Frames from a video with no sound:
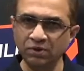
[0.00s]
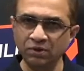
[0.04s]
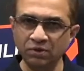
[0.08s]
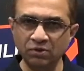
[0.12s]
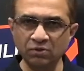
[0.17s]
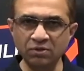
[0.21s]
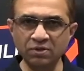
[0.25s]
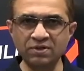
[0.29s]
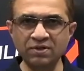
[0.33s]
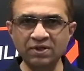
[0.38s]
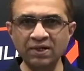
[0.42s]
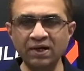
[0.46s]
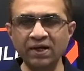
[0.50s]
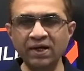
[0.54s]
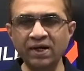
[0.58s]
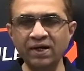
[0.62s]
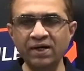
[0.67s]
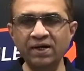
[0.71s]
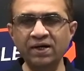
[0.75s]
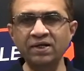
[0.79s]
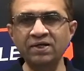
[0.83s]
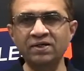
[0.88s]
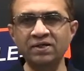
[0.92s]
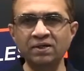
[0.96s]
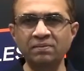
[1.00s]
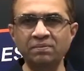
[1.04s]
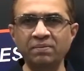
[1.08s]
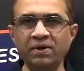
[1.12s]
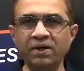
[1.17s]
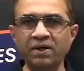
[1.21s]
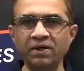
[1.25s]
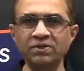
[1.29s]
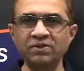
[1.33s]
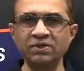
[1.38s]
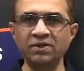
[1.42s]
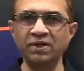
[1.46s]
You will still get a decent
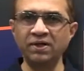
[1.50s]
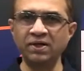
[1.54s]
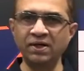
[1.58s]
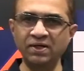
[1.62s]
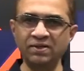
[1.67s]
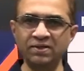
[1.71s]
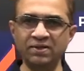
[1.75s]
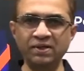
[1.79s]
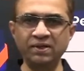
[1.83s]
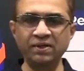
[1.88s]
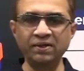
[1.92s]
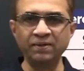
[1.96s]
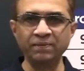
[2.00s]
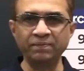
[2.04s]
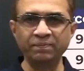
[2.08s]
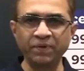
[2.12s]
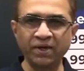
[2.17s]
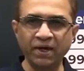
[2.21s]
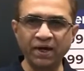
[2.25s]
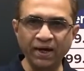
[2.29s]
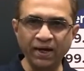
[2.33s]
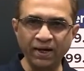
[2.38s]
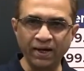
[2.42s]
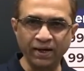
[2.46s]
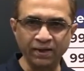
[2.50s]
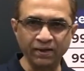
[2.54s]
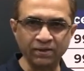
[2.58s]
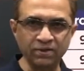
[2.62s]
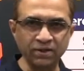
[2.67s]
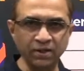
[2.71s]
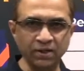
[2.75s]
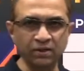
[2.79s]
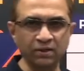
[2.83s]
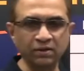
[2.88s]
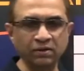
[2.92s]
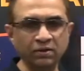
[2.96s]
branch in a decent
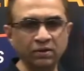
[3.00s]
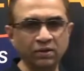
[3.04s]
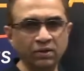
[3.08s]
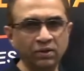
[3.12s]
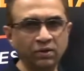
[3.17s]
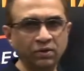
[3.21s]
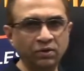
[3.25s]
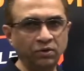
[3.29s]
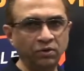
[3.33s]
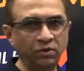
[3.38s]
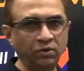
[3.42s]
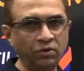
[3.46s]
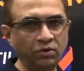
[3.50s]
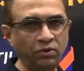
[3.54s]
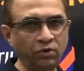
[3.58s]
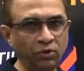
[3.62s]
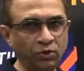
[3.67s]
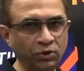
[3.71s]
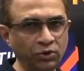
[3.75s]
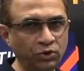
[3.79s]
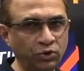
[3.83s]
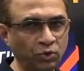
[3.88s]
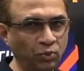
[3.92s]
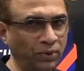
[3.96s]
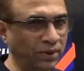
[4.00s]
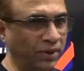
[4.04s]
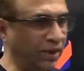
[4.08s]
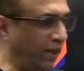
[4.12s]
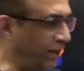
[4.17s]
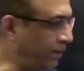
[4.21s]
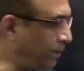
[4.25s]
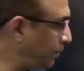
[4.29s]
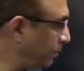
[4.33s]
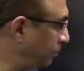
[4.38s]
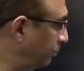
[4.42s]
NIT. No issue with that.